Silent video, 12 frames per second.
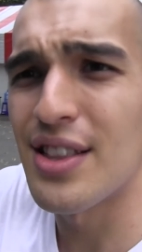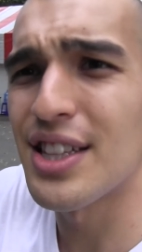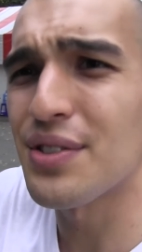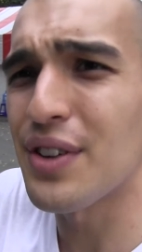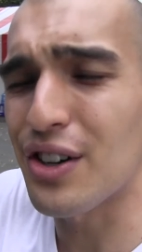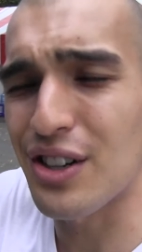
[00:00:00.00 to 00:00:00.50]

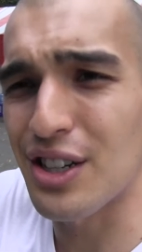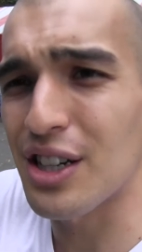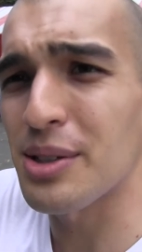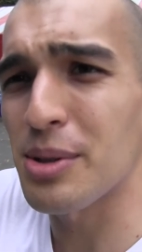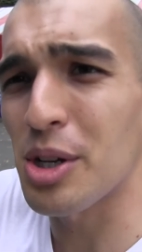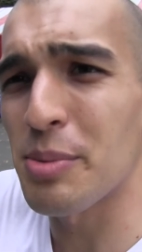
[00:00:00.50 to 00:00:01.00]

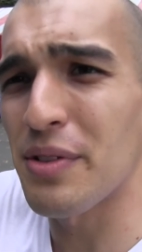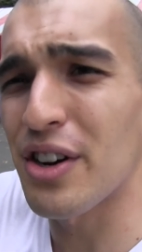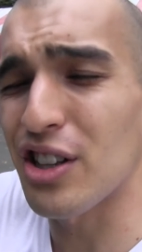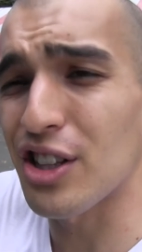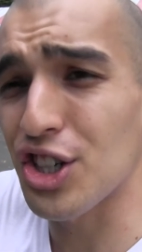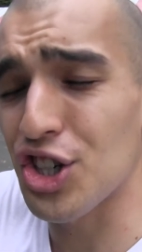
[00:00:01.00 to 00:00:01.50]
it could be
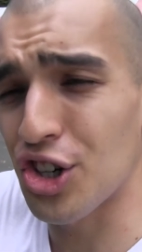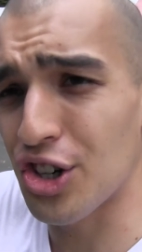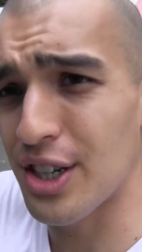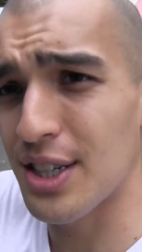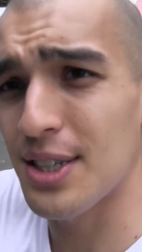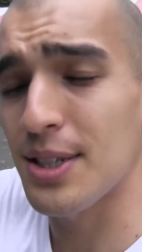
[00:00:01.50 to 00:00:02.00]
very
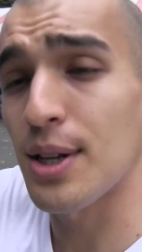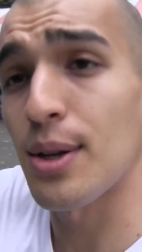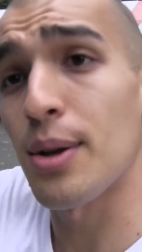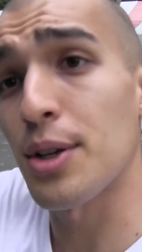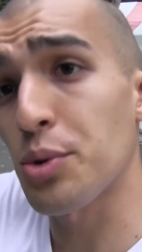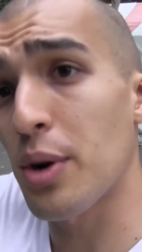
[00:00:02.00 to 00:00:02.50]
luxurious
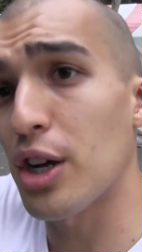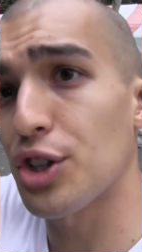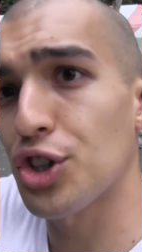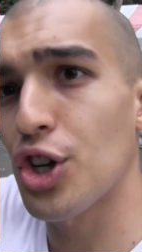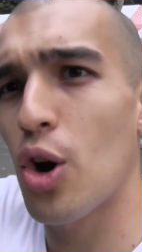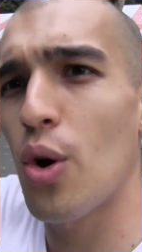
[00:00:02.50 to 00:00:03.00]
as well.
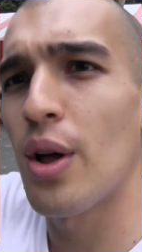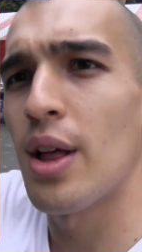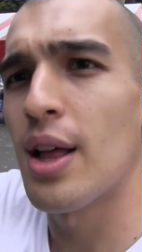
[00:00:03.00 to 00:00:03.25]
So